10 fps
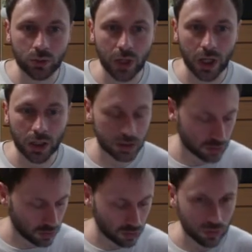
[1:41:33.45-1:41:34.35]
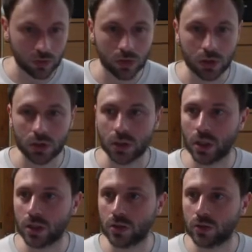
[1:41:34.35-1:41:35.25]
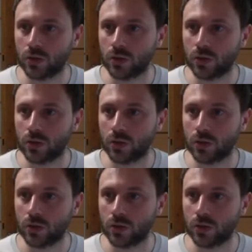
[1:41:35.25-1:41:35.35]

black, so I can